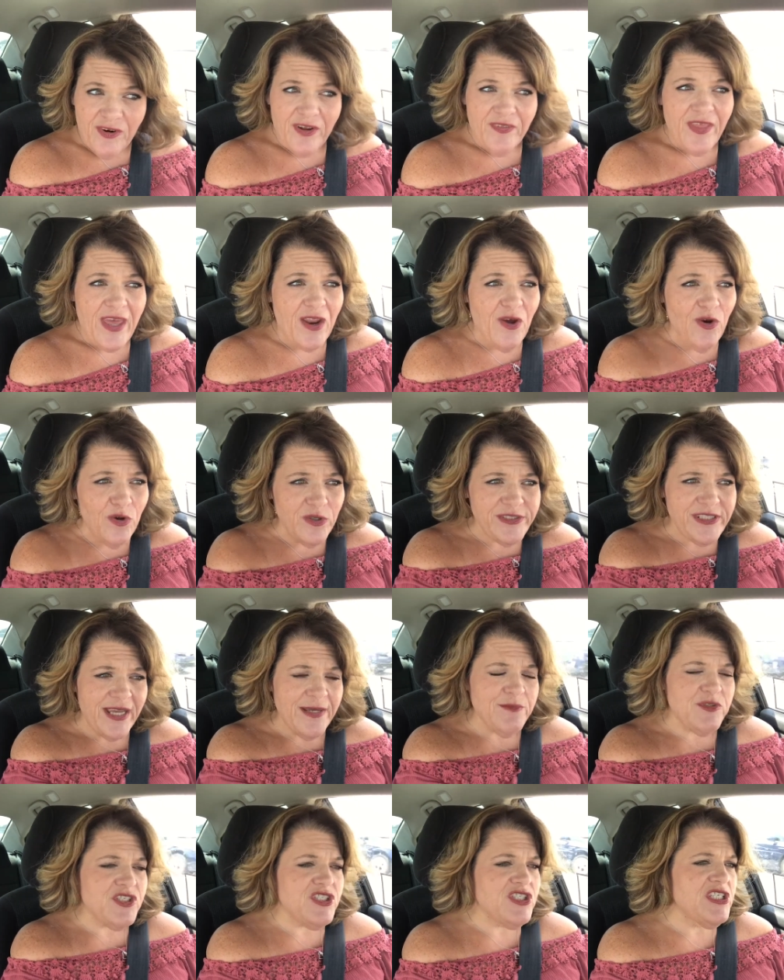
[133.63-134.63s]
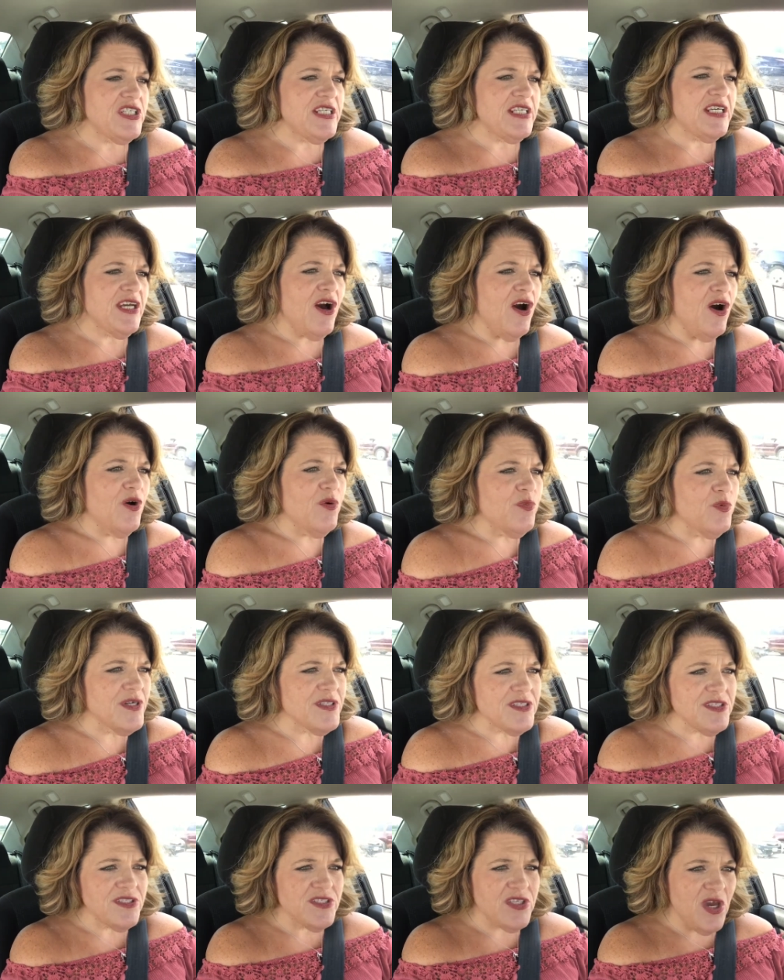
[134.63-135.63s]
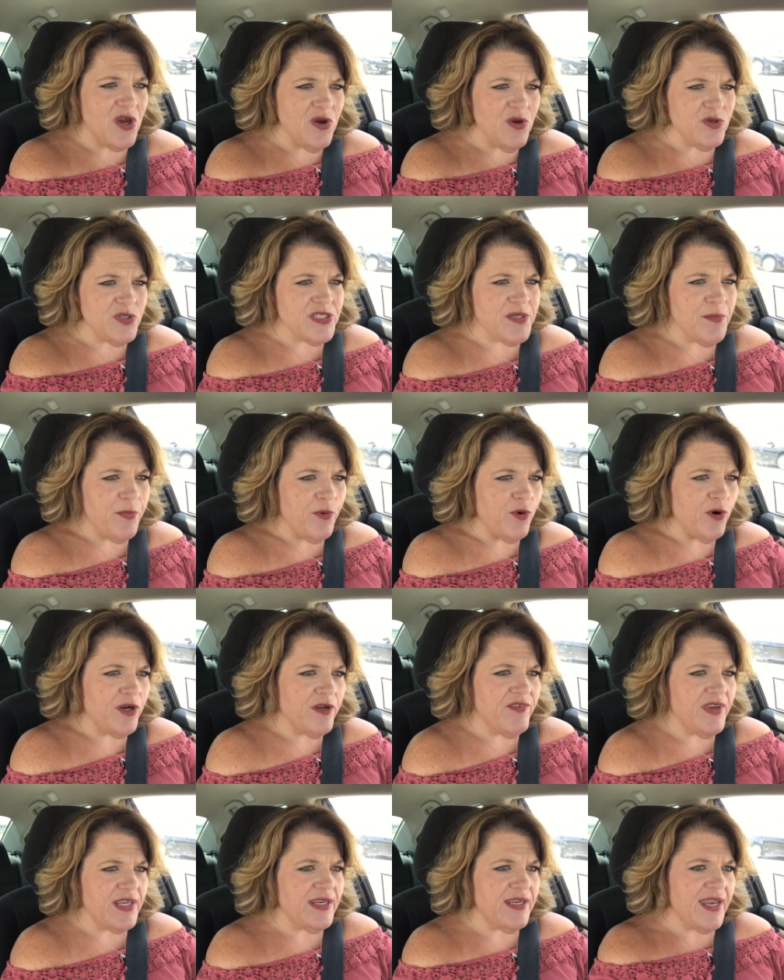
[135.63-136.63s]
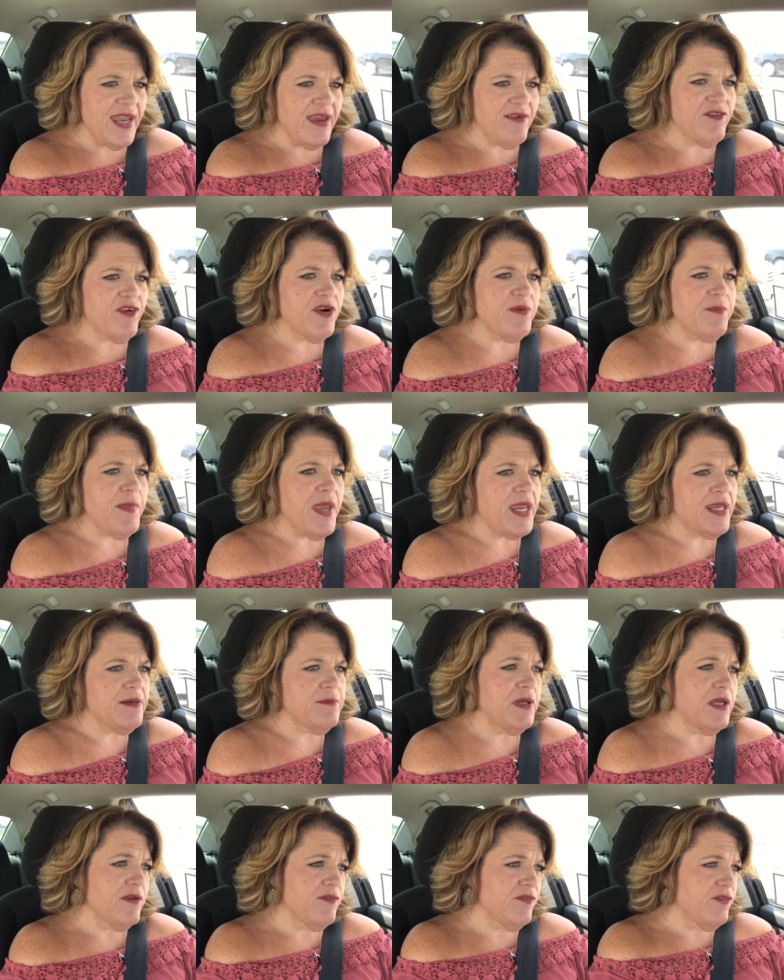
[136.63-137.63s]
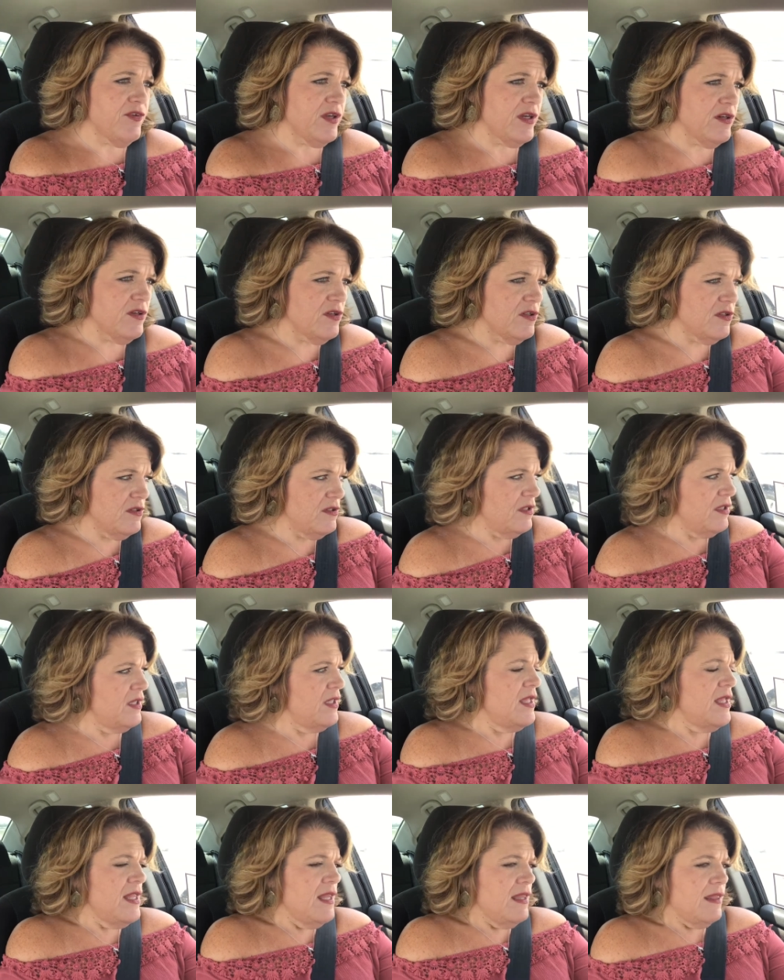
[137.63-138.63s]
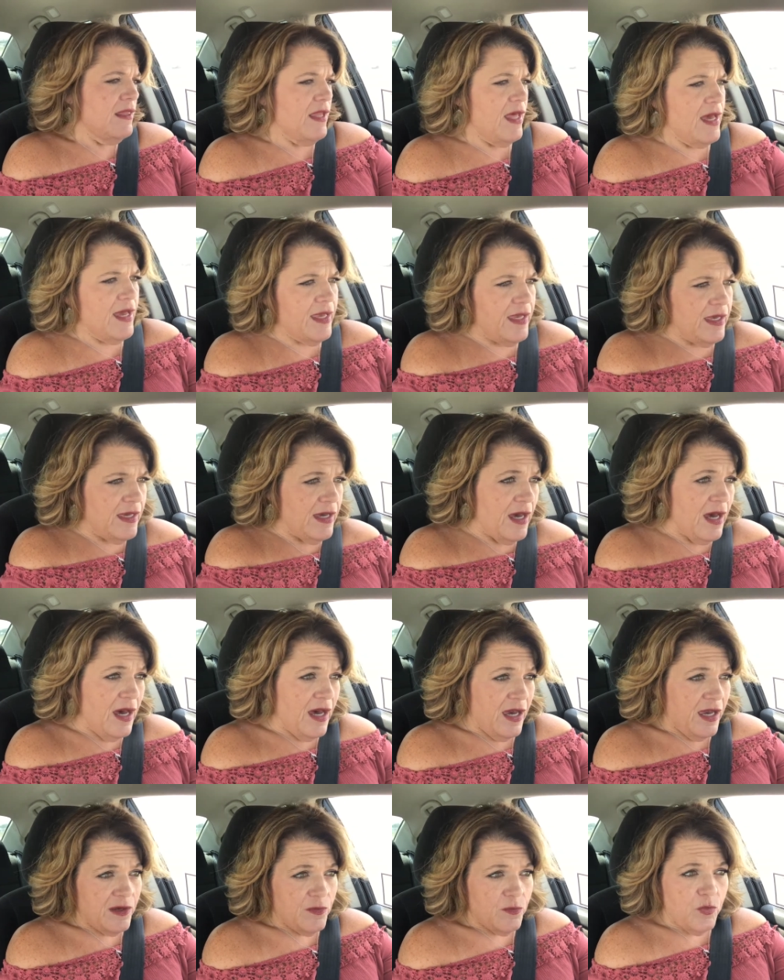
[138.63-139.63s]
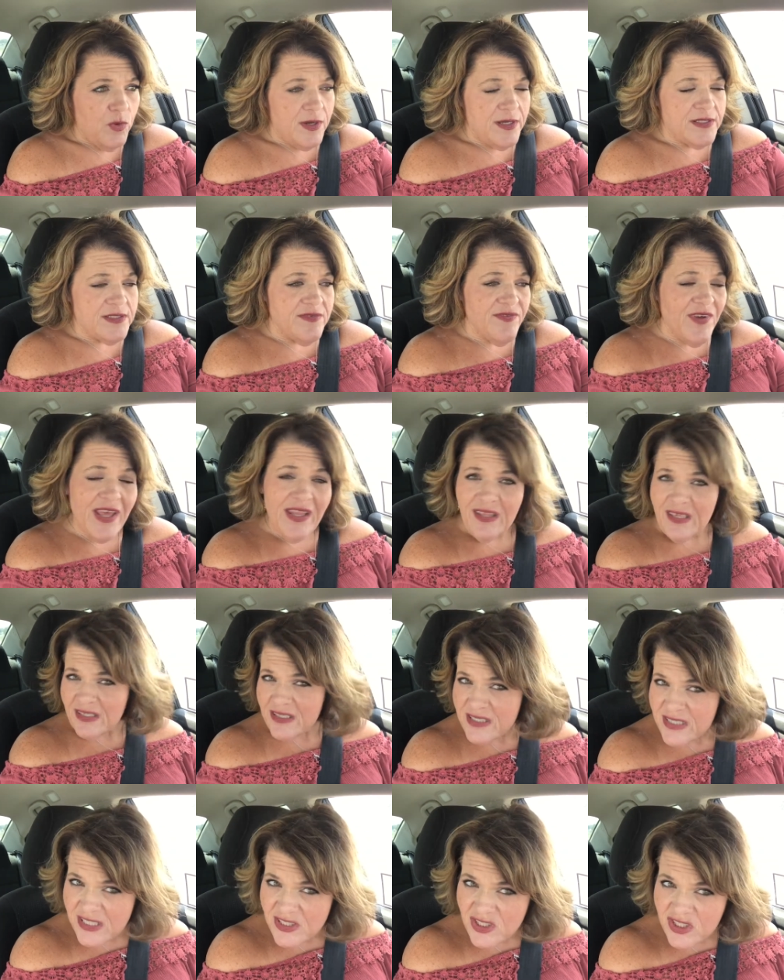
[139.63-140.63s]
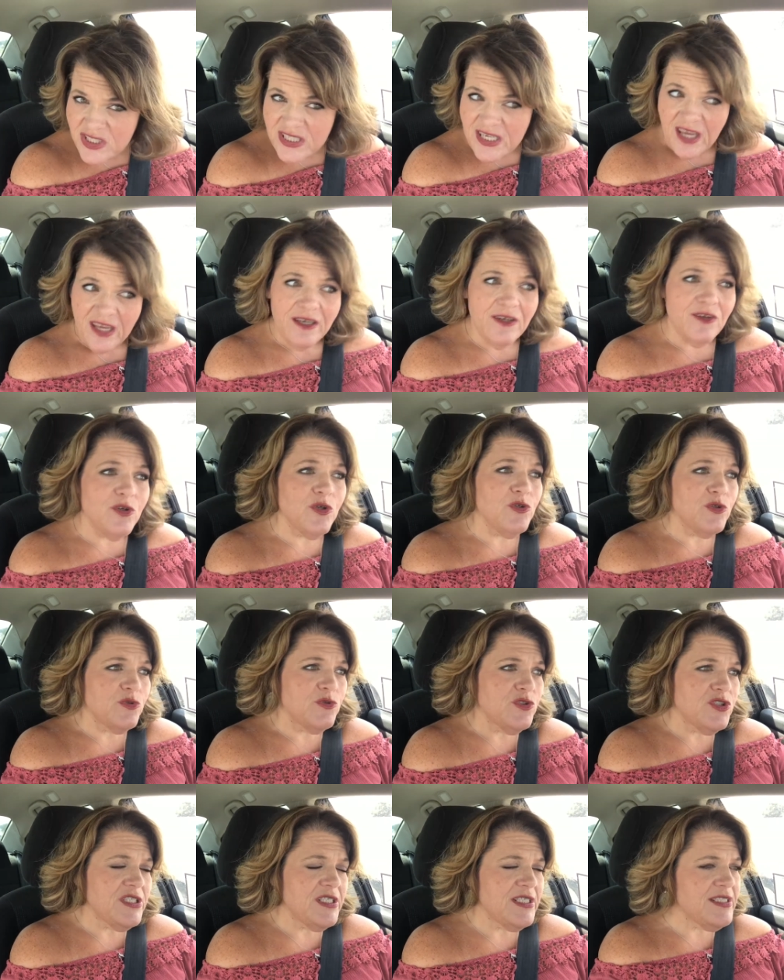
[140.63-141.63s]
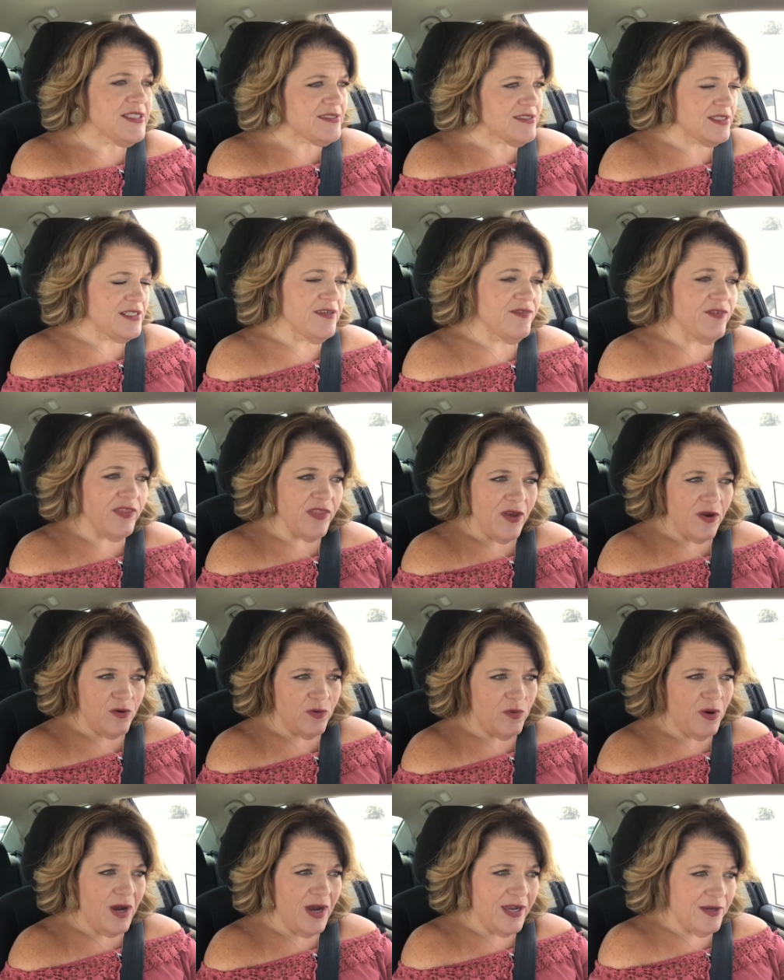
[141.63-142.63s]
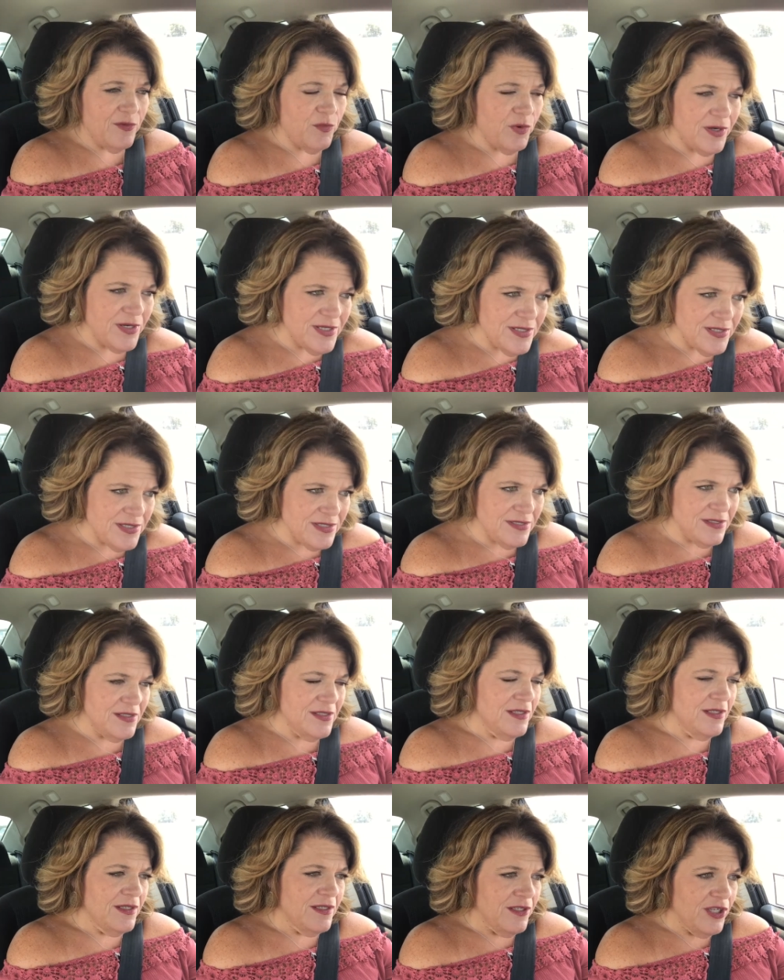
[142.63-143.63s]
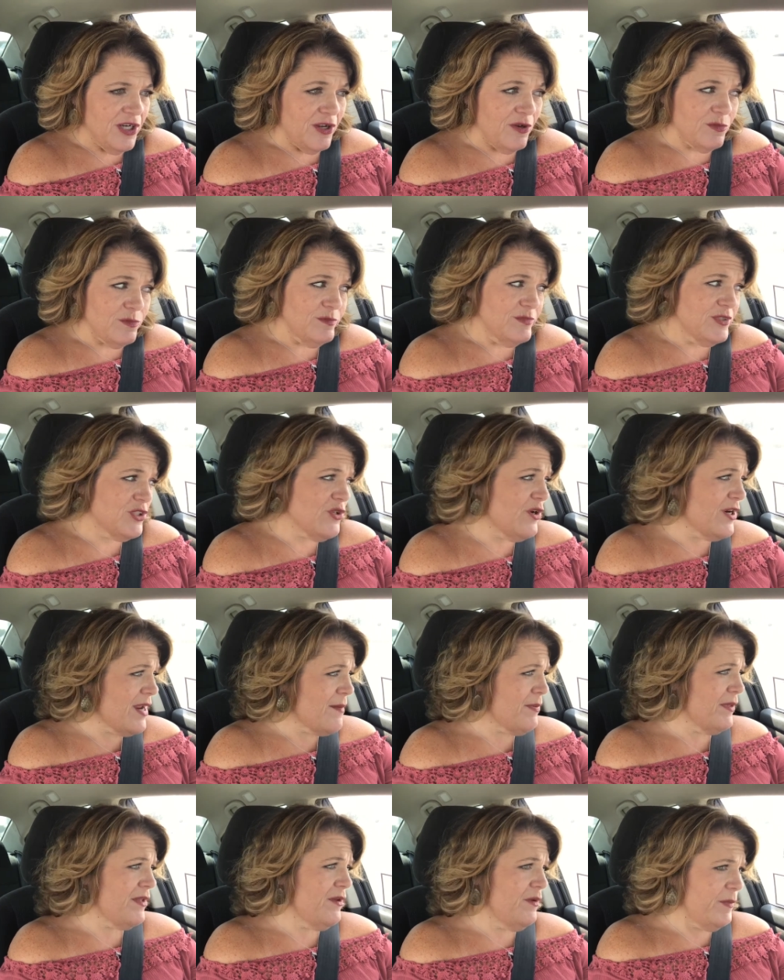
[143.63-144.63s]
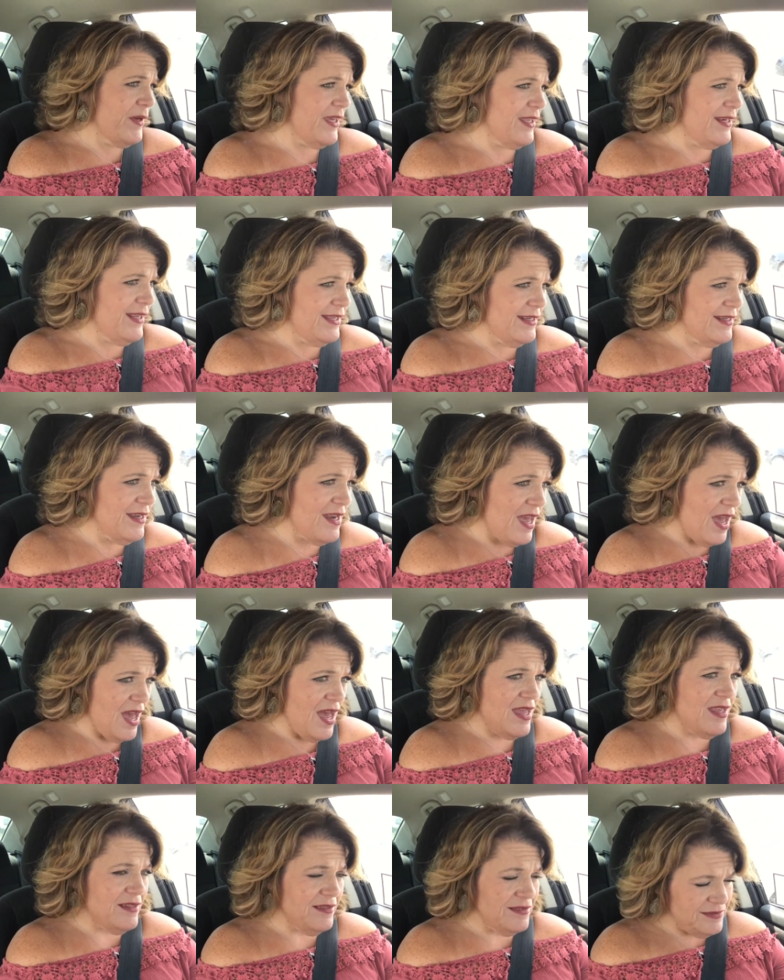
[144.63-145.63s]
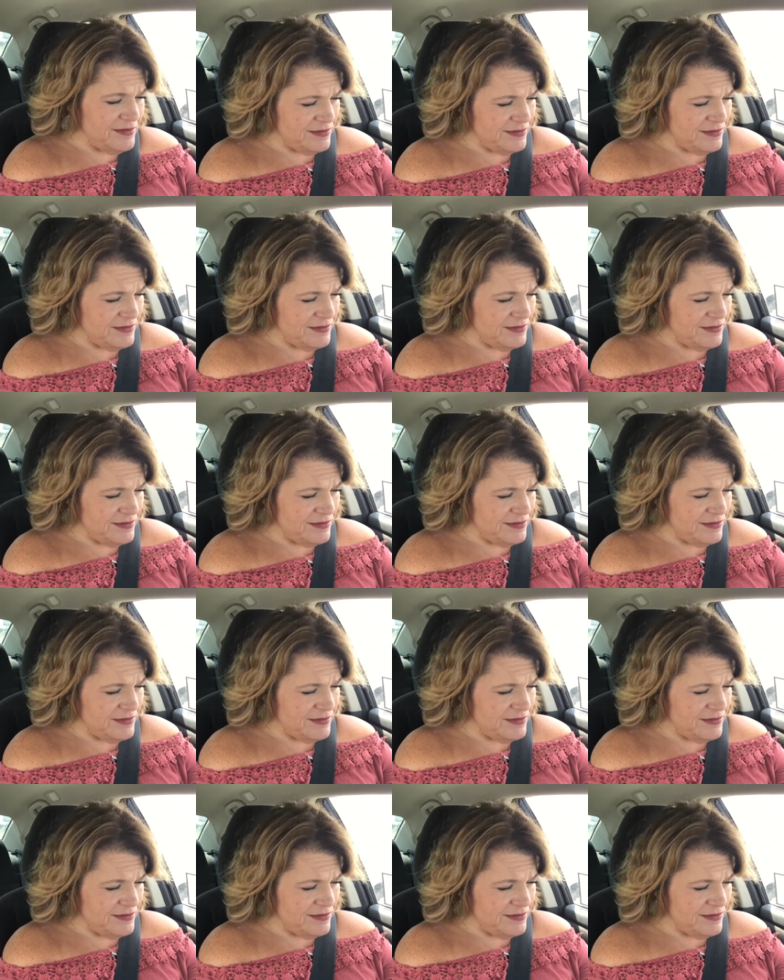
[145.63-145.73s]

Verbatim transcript: And that whole time she was so supportive and never made me feel like I was failing because that's just not who she is, even though I was, you know, screwed up a little bit and not